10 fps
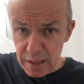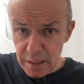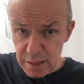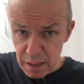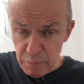
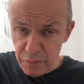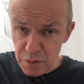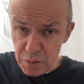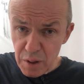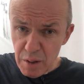Some of
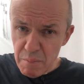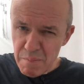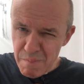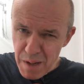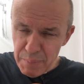you,
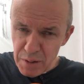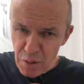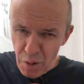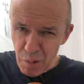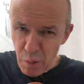maybe
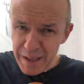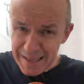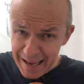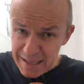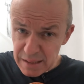not quite
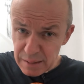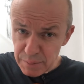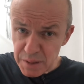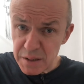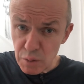yet.
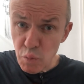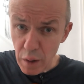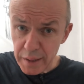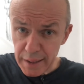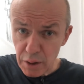We're still
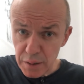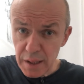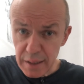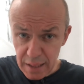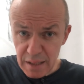working on it,
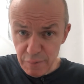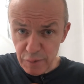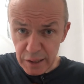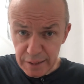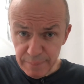and that's
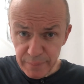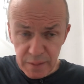fine.